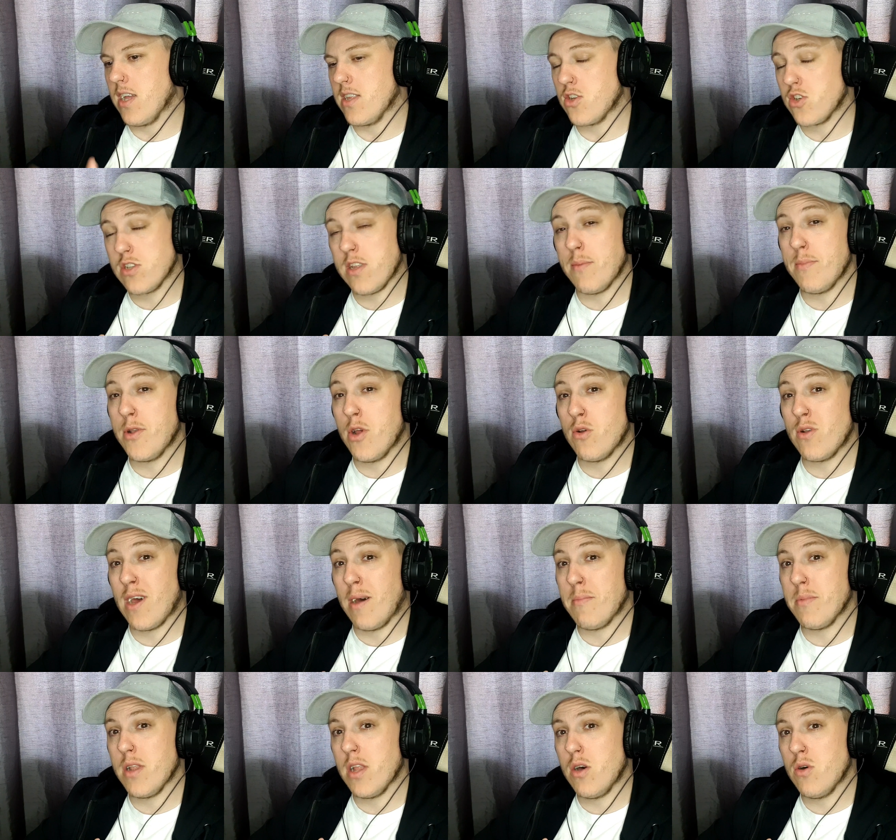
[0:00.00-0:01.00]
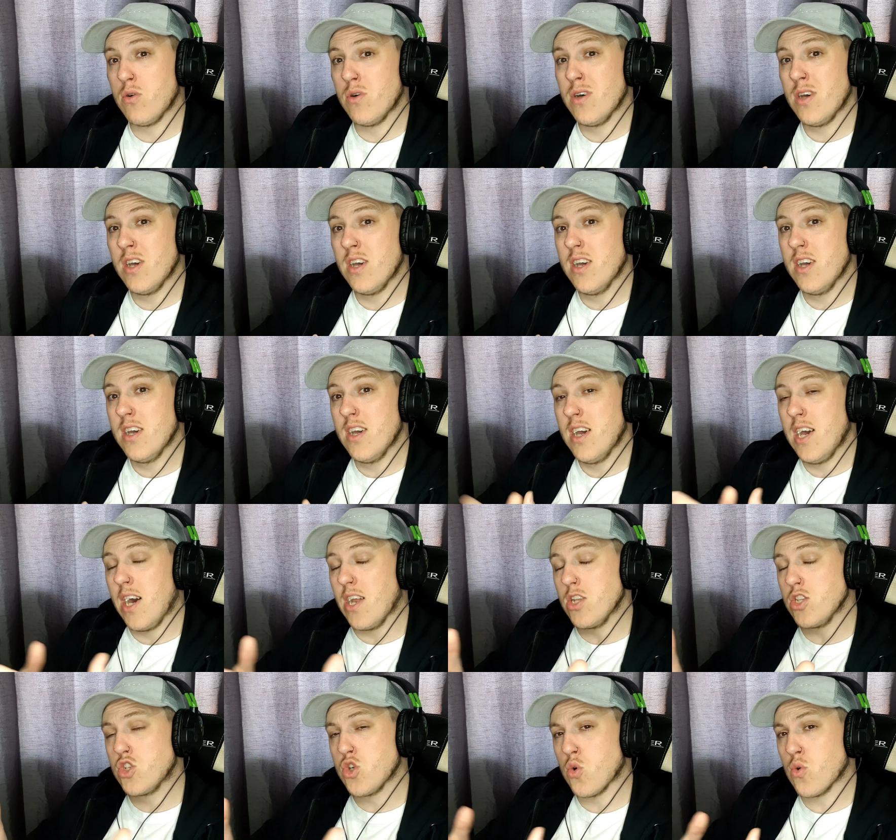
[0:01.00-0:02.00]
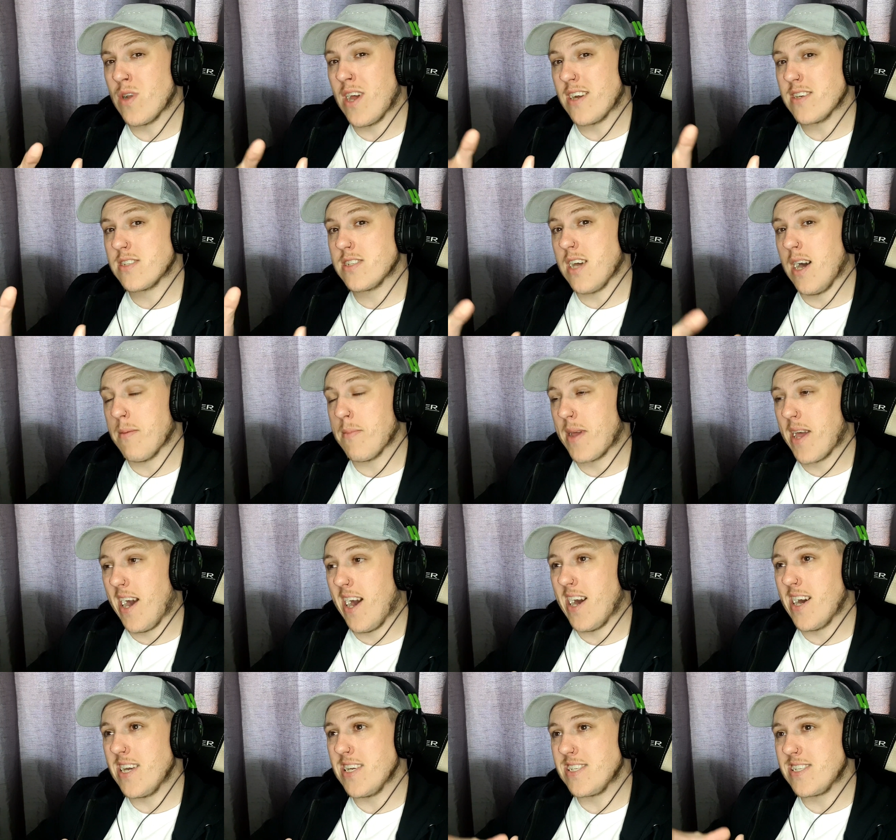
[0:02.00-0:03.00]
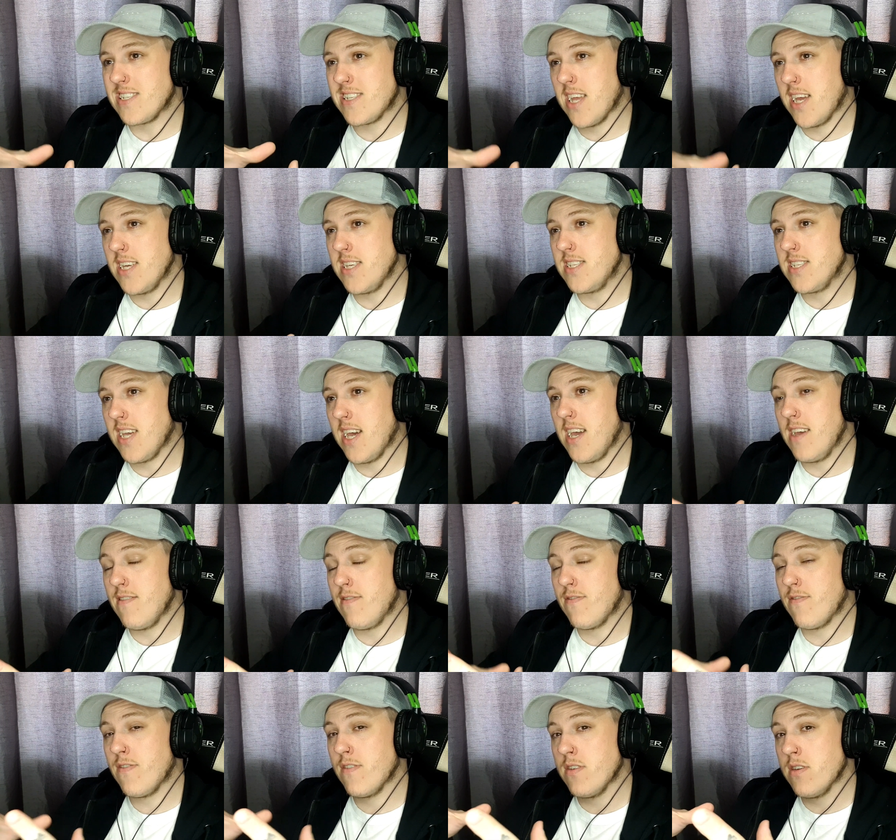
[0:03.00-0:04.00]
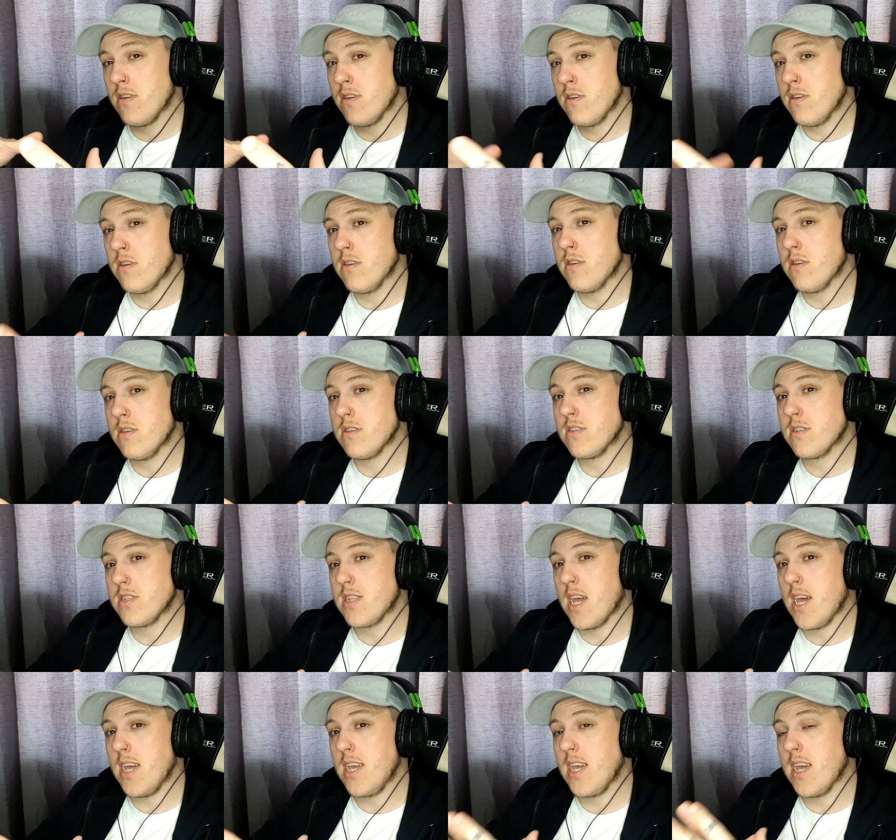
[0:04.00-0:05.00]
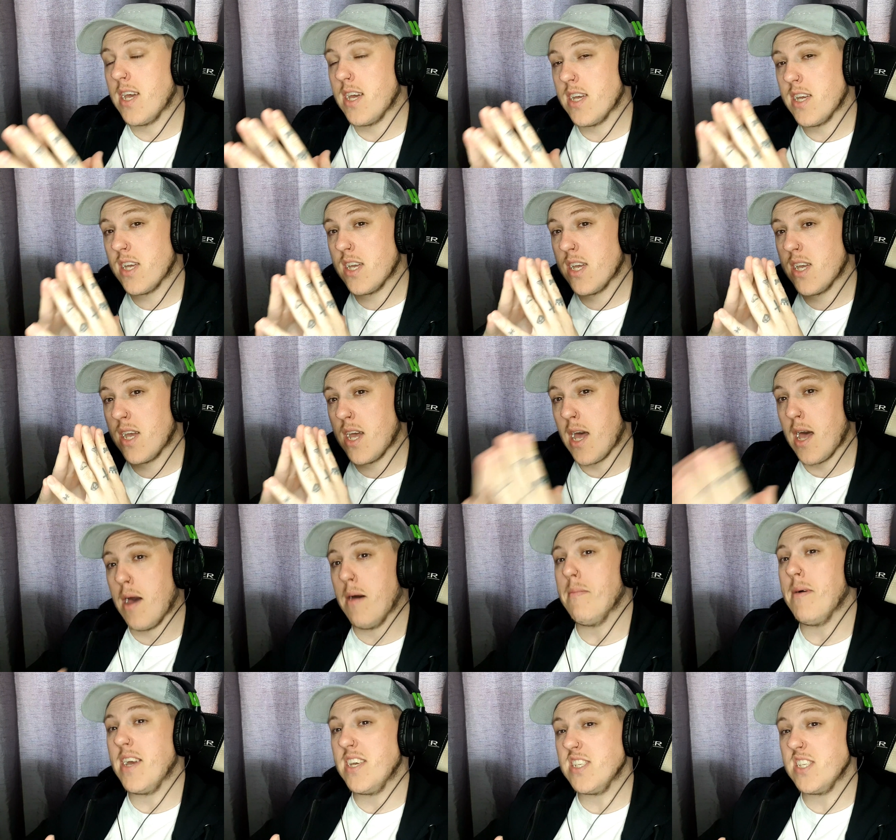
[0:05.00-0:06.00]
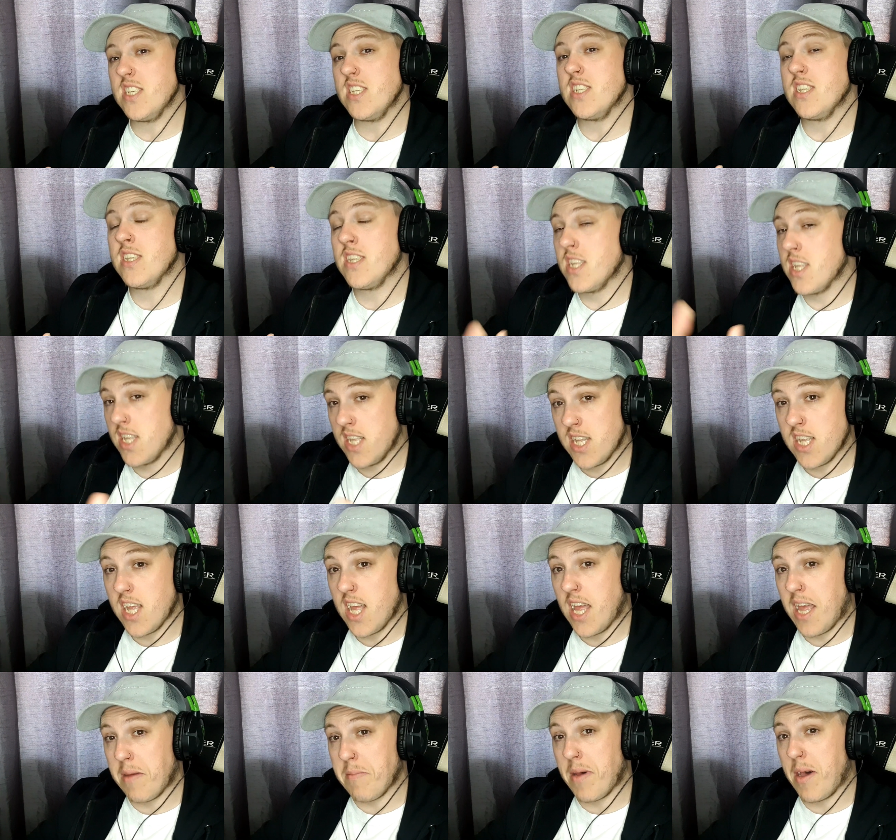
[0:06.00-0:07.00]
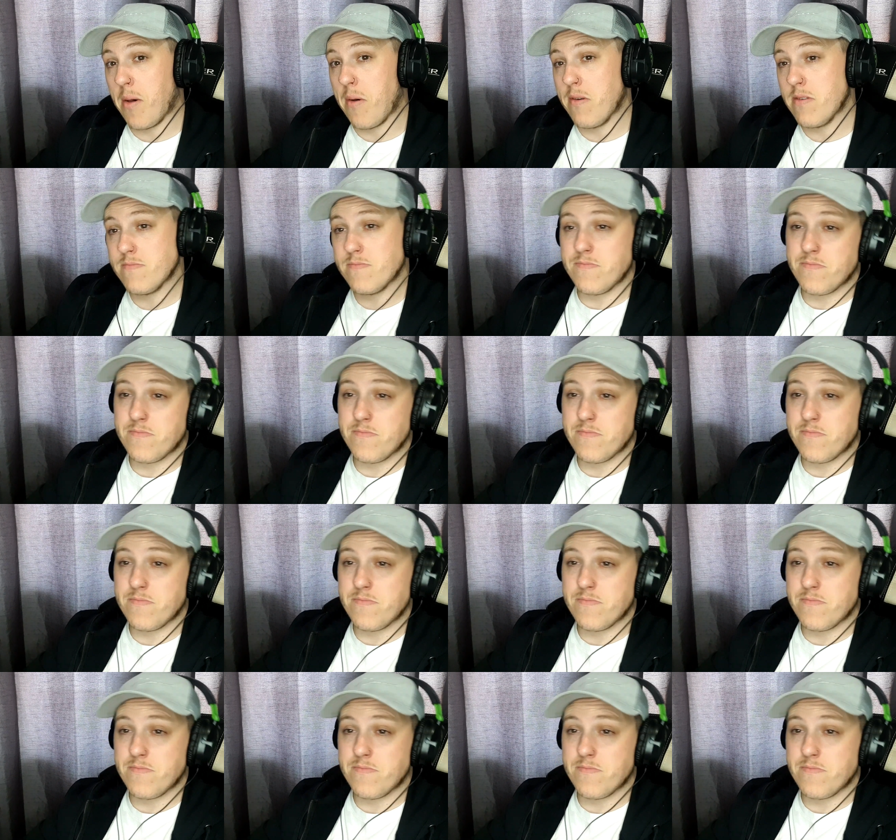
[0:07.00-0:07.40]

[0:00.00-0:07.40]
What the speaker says: just let me know down below. And until next time, guys, stay safe, stay amazing. I'm out.